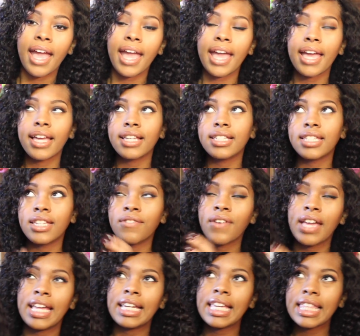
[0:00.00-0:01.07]
And if
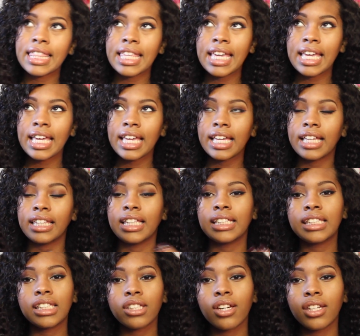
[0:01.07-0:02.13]
anything,
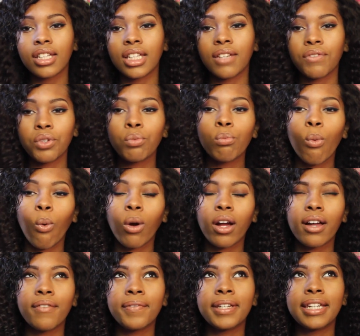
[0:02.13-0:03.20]
this is going to give you
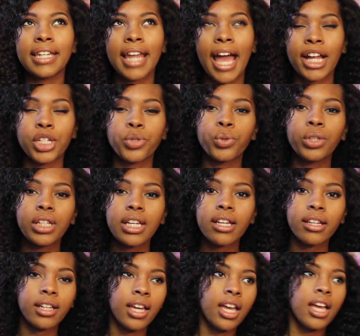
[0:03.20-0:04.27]
more of a natural
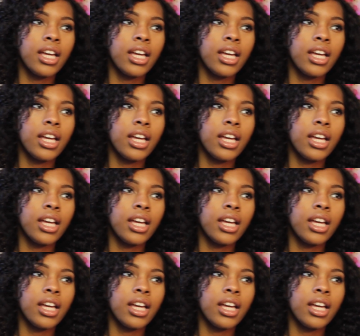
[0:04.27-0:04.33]
look.